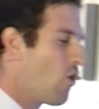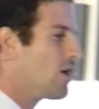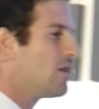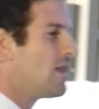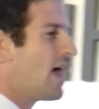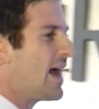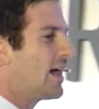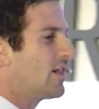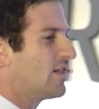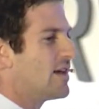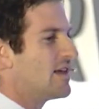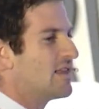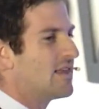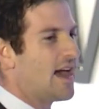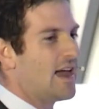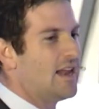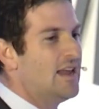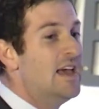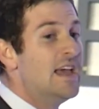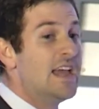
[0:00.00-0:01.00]
likely
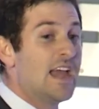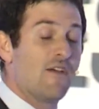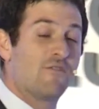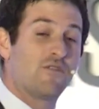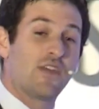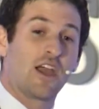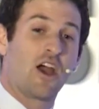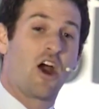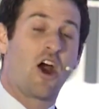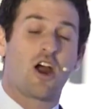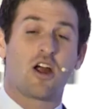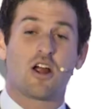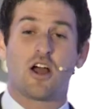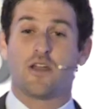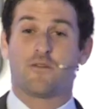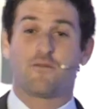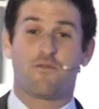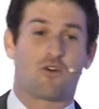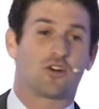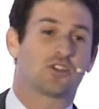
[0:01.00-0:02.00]
that if they are
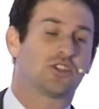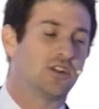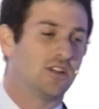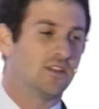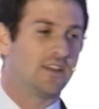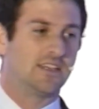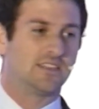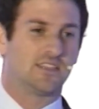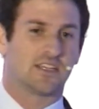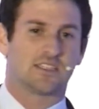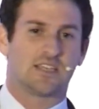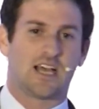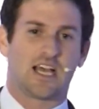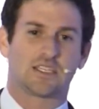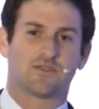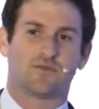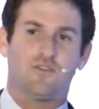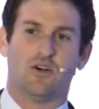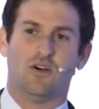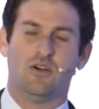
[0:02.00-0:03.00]
unfortunately
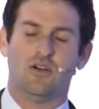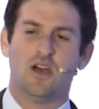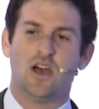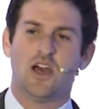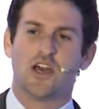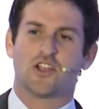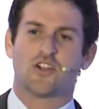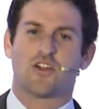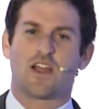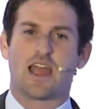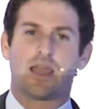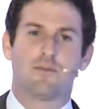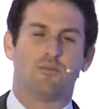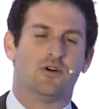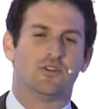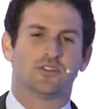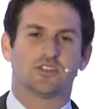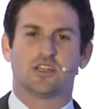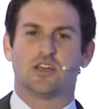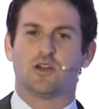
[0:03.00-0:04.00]
successful, you're
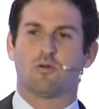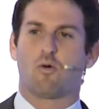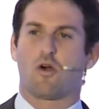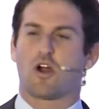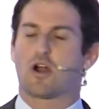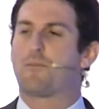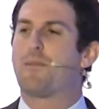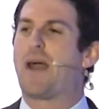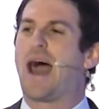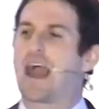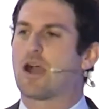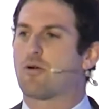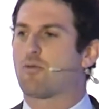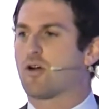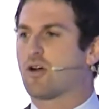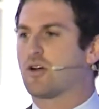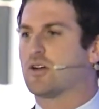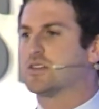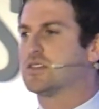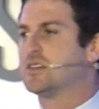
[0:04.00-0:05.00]
able to work
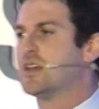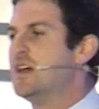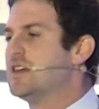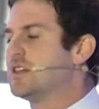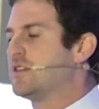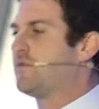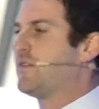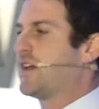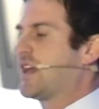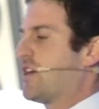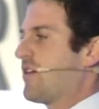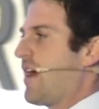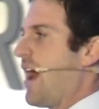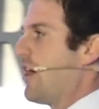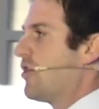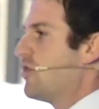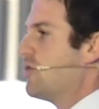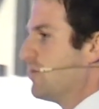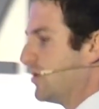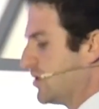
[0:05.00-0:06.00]
backwards to figure
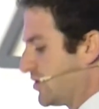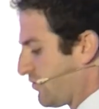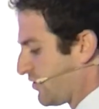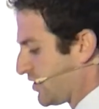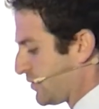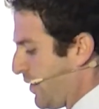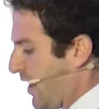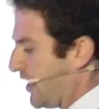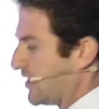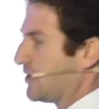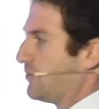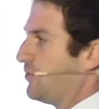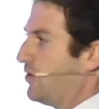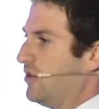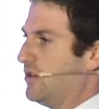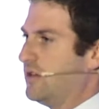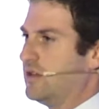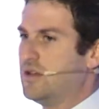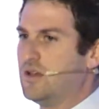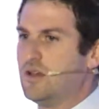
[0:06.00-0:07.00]
out who was responsible.
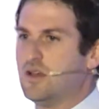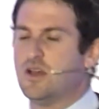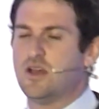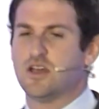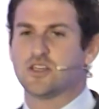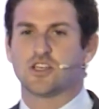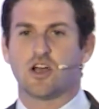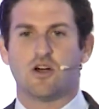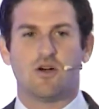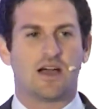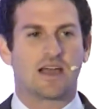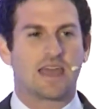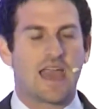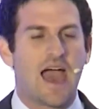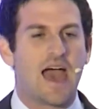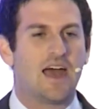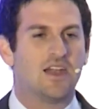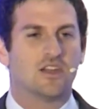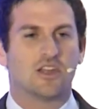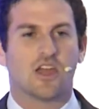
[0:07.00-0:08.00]
So
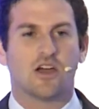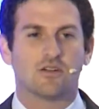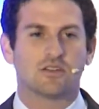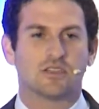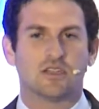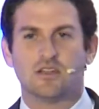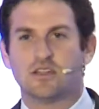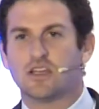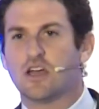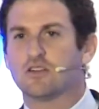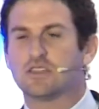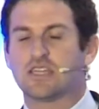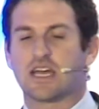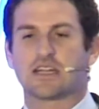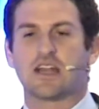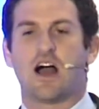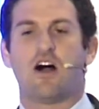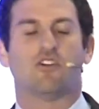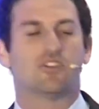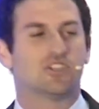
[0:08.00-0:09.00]
again,
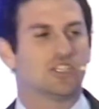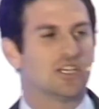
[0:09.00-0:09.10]
technology